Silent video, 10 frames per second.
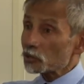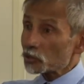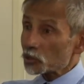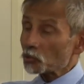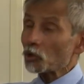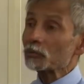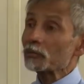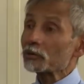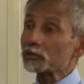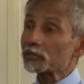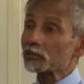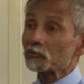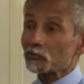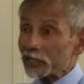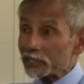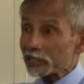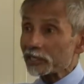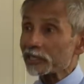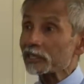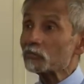Small amounts,
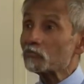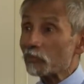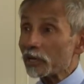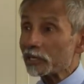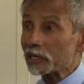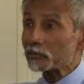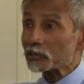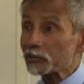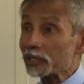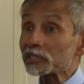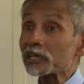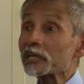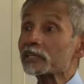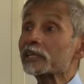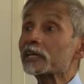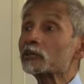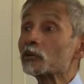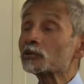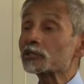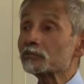fleetingly, mainly after meals, and get
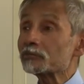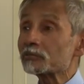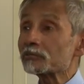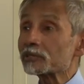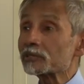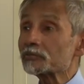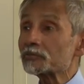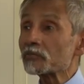no symptoms.